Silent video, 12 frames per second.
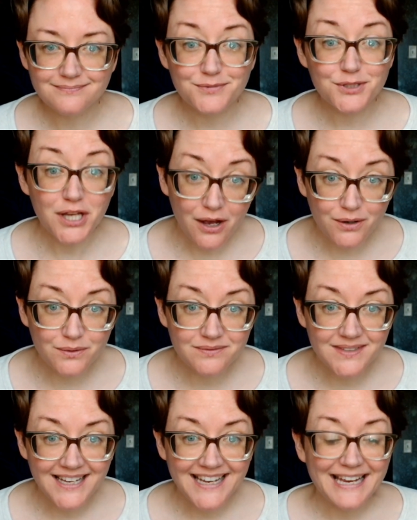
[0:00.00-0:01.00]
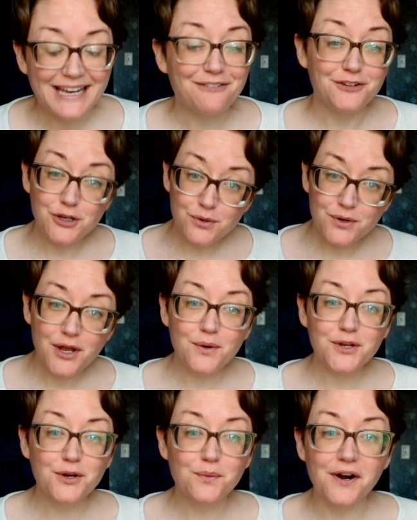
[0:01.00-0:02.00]
So, if you know
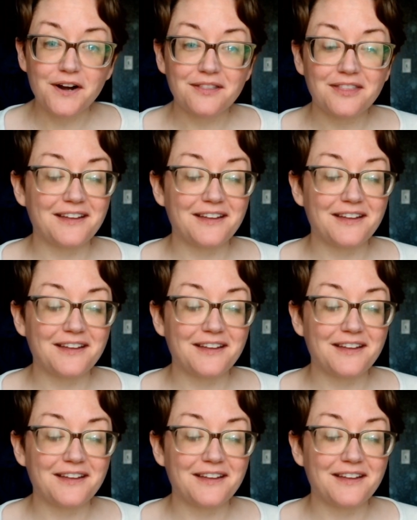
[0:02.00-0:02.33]
your worth,